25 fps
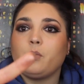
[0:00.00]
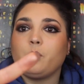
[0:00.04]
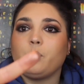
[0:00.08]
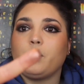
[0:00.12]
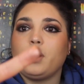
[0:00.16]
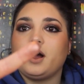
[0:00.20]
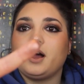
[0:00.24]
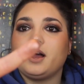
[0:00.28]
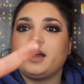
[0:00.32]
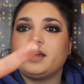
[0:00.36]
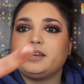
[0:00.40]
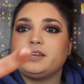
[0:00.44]

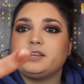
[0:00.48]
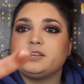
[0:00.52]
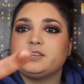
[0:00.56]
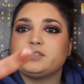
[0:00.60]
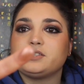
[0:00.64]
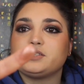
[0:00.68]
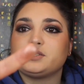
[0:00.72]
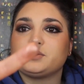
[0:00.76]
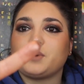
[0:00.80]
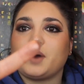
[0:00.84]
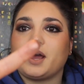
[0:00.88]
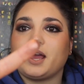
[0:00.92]
One
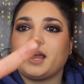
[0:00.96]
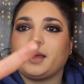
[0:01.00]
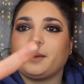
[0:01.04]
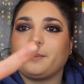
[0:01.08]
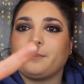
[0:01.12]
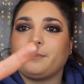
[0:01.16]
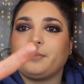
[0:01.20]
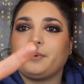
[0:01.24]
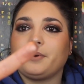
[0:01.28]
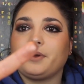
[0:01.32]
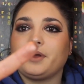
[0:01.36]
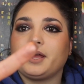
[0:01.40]

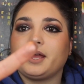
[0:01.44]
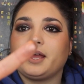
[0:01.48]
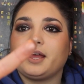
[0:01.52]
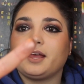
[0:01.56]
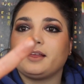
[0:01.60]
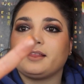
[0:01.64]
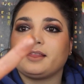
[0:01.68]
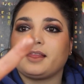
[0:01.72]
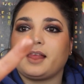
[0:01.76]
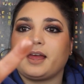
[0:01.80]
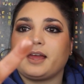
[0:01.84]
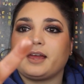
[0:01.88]
swipe.
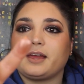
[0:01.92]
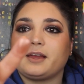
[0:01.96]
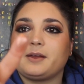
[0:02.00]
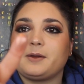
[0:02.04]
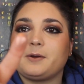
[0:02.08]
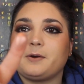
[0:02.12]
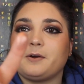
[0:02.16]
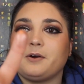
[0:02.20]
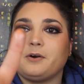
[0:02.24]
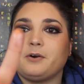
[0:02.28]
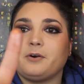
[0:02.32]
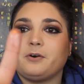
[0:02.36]

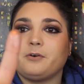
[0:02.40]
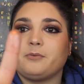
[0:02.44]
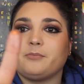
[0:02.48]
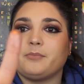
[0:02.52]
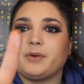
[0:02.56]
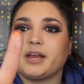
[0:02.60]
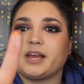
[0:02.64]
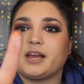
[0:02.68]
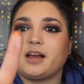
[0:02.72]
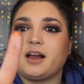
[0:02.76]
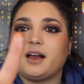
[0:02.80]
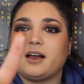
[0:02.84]
Like, oh
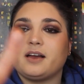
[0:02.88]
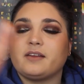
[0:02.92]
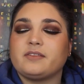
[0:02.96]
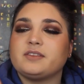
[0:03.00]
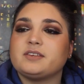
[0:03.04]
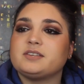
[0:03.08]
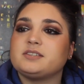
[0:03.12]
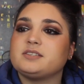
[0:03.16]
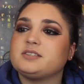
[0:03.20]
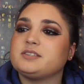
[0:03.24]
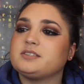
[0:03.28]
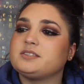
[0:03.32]
my god,
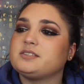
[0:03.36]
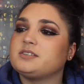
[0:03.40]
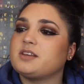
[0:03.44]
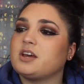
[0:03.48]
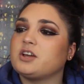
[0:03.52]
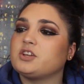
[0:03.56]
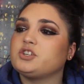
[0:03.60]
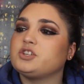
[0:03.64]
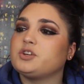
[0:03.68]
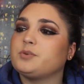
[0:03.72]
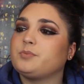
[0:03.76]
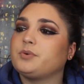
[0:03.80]
this is
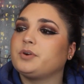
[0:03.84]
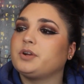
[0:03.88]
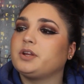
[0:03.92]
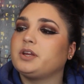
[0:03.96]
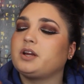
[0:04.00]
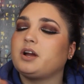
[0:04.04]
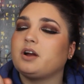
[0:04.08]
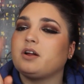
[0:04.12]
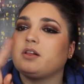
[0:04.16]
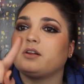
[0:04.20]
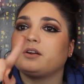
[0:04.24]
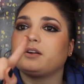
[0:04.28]
such a
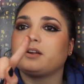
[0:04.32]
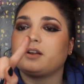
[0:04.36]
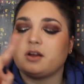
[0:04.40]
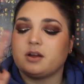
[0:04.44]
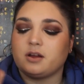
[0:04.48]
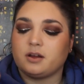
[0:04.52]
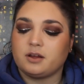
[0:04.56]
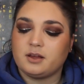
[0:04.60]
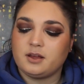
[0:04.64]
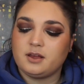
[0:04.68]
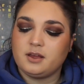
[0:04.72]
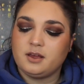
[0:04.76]
pretty color.
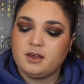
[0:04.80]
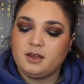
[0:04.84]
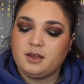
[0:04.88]
Ugh.